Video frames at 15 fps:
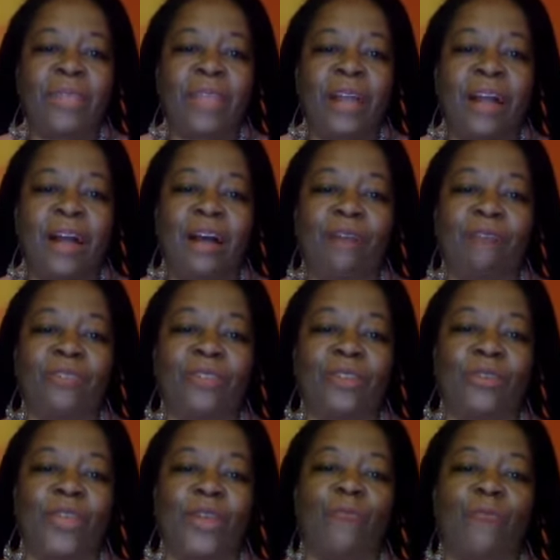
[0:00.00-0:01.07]
um,
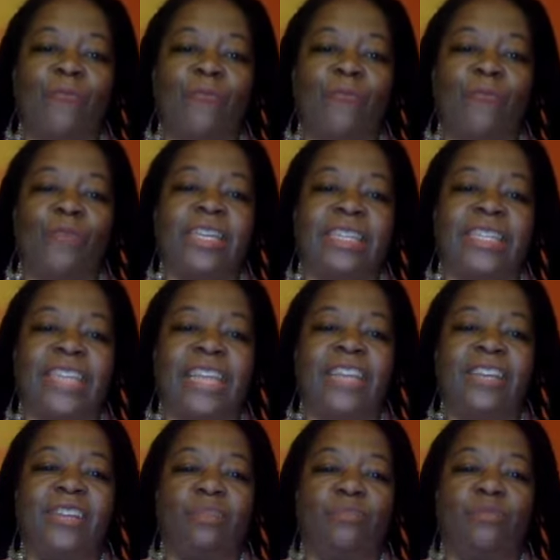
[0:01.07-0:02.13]
so that we can
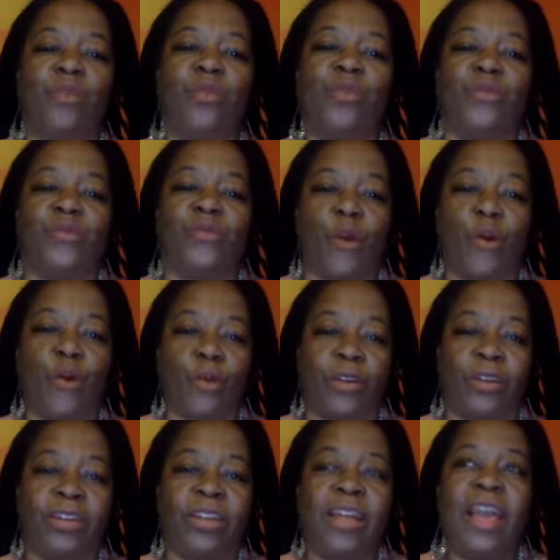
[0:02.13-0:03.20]
continue to move
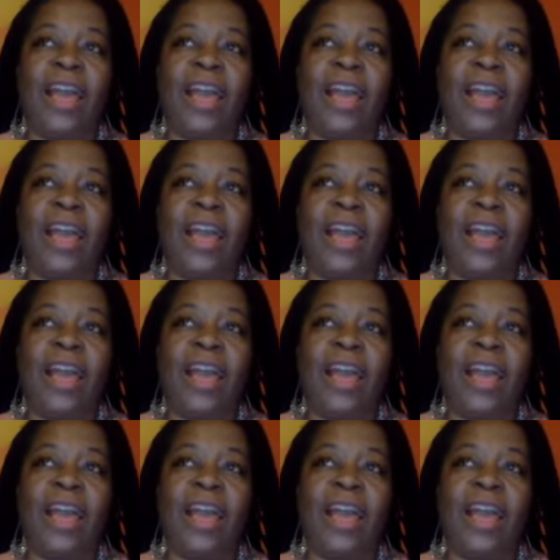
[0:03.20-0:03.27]
forward?